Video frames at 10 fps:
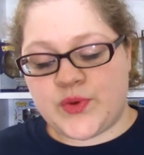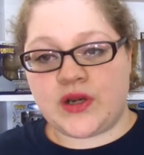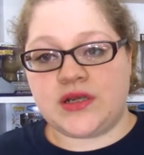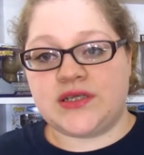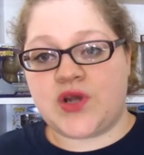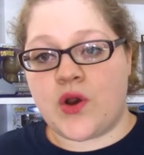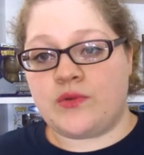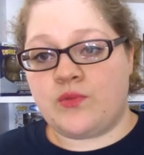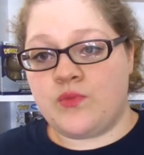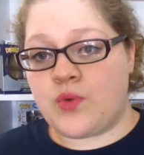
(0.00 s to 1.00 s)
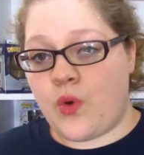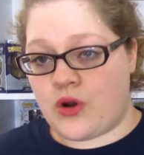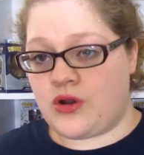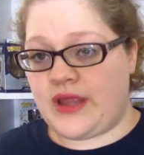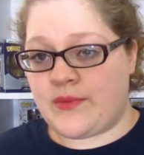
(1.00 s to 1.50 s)
we're going to start in
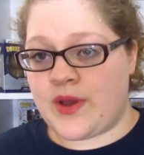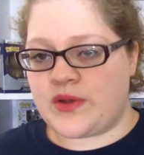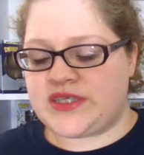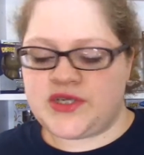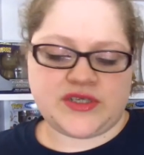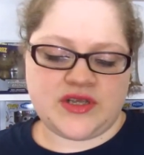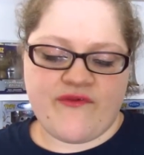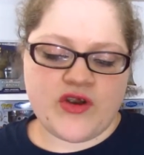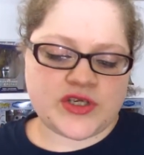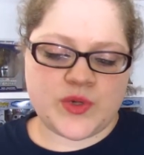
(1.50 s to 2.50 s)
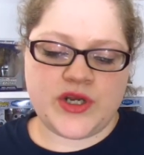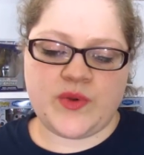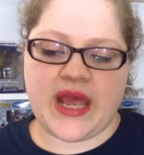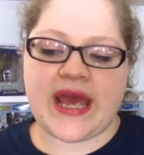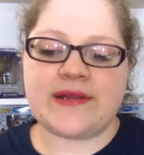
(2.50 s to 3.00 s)
order like we always do. So the first one
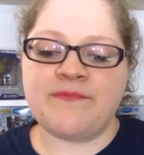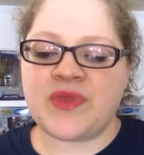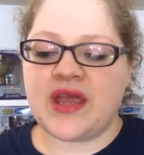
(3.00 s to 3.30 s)
you get